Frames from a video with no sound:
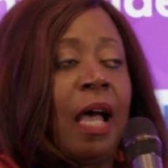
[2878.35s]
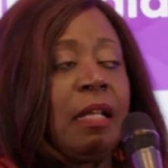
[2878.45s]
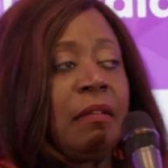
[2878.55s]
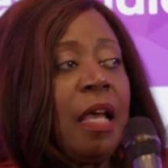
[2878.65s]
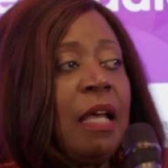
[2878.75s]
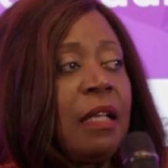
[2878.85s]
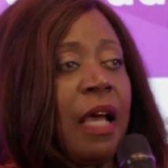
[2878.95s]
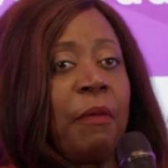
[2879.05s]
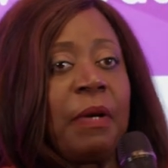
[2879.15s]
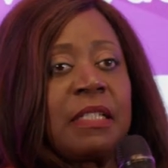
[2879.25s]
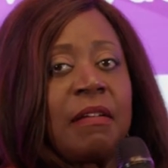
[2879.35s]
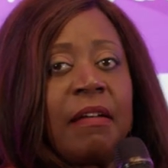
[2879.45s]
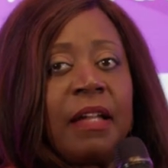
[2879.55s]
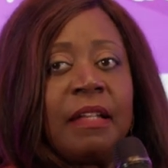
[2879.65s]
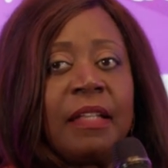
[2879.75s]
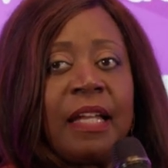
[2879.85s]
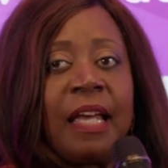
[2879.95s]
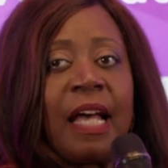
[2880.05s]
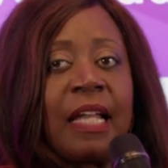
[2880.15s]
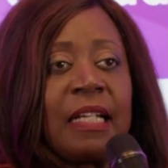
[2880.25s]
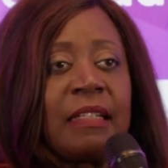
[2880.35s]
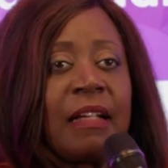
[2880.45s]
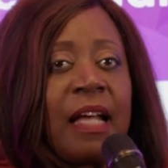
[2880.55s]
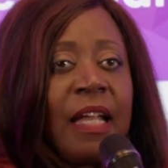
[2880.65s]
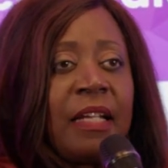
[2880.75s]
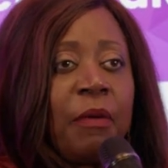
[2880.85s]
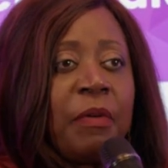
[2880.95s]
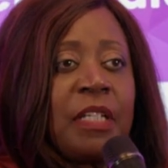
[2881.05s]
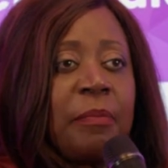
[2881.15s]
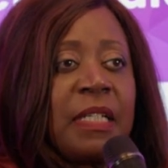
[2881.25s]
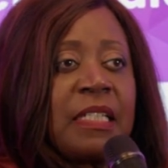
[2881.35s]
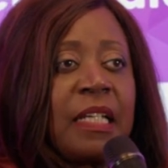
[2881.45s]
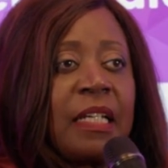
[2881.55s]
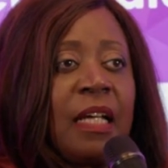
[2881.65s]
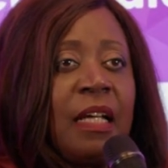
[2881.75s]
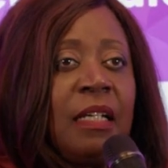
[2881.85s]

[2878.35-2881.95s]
And then I went on, and then I had a little hand that went up and said,